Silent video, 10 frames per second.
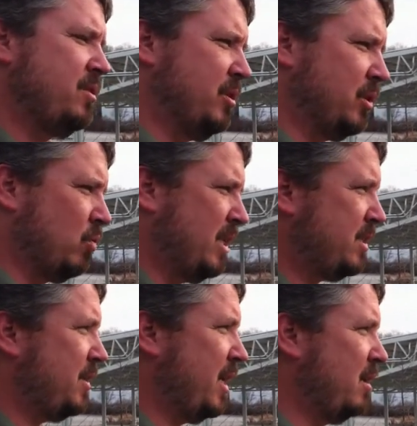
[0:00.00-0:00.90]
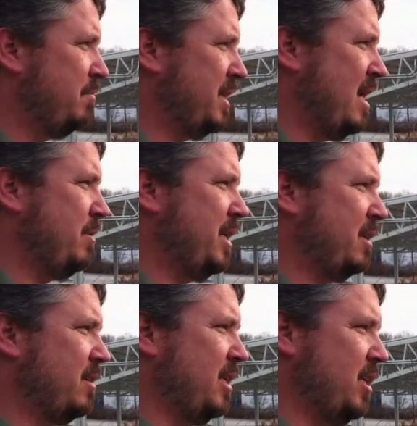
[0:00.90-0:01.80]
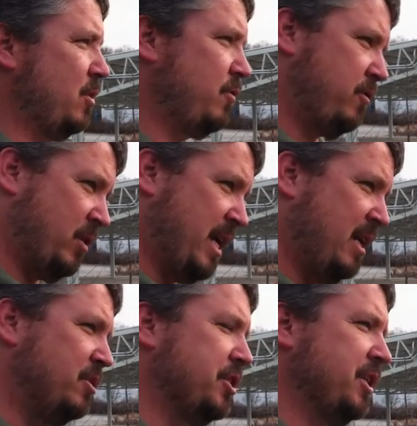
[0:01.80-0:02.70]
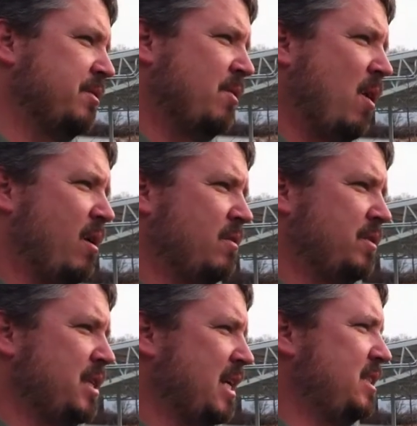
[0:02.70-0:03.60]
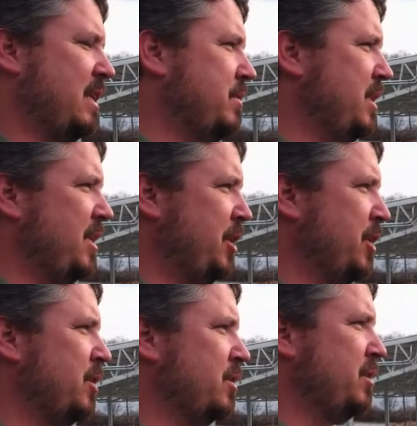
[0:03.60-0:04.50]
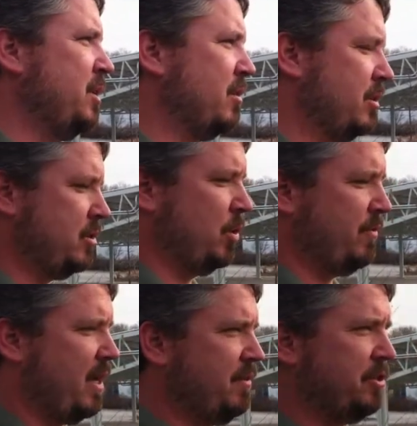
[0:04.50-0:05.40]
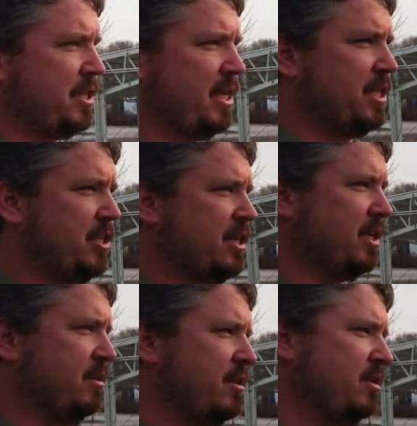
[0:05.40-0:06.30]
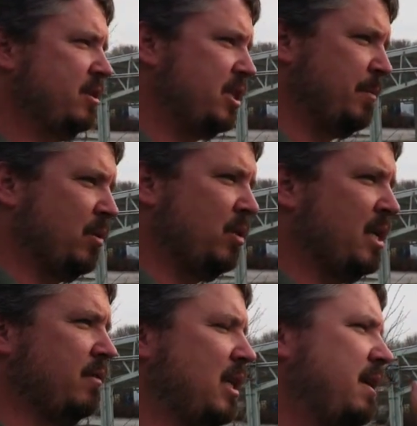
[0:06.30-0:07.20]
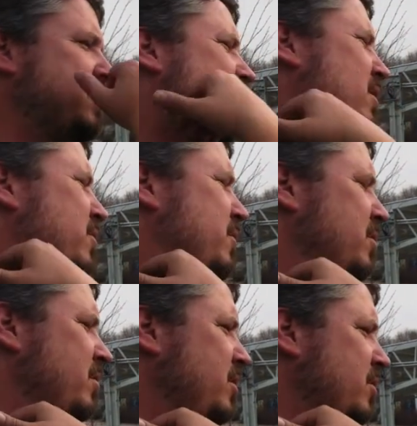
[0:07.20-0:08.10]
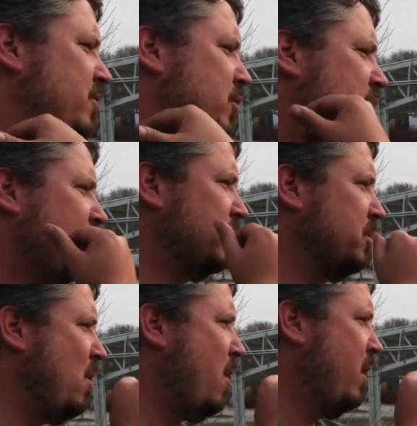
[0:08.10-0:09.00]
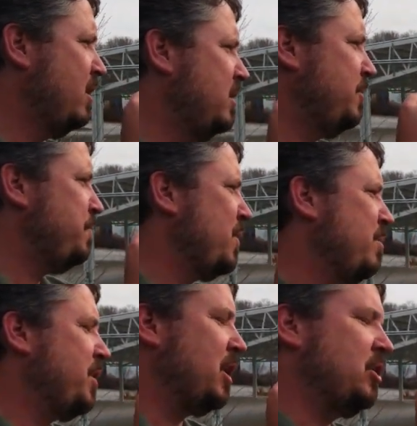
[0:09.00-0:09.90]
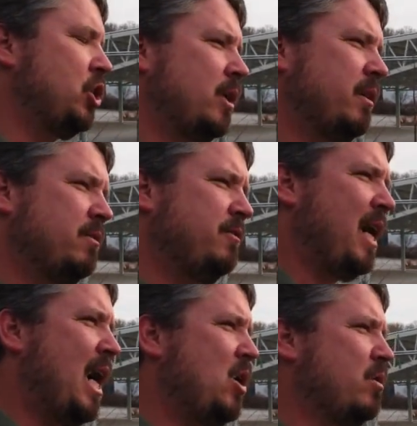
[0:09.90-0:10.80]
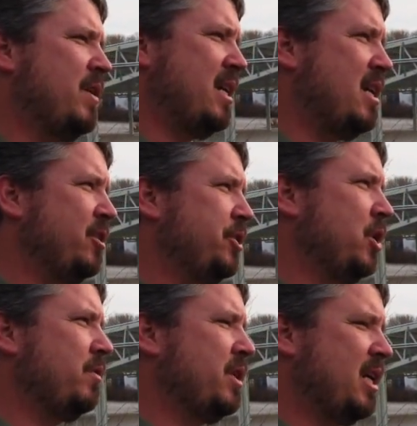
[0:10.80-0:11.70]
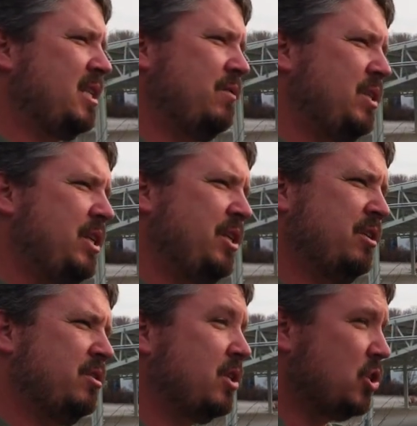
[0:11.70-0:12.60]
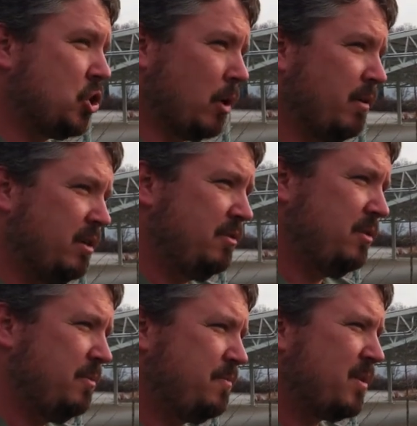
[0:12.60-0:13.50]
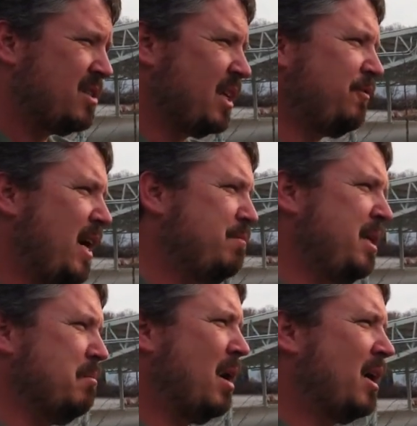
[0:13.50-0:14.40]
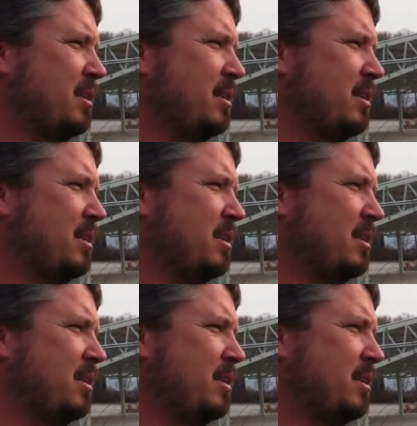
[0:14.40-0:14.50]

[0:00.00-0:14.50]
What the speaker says: So there's a risk there, but now we get the free energy for the next 17 years, because 25 years kind of gets you the typical end of a life cycle for solar. But the conservative value of that energy over the next 17 years, conservative, it's like $5 million.